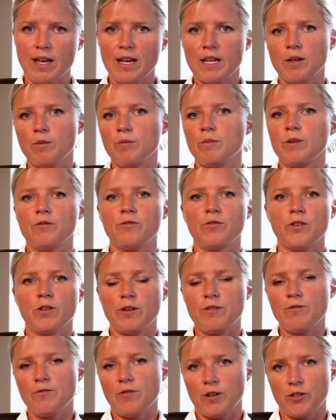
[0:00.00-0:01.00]
that can be
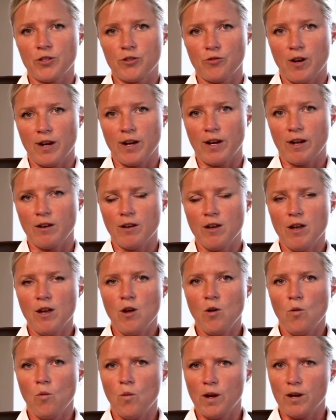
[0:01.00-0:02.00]
very frustrating
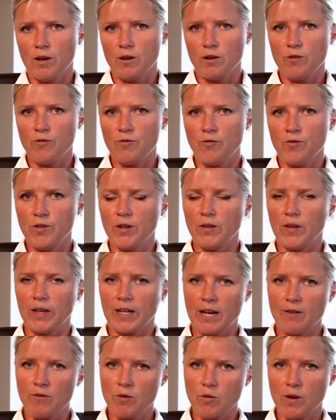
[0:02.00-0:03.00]
when you feel
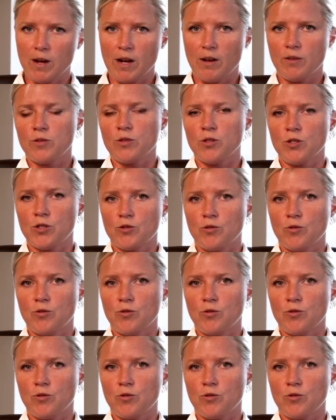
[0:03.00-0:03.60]
like everyone else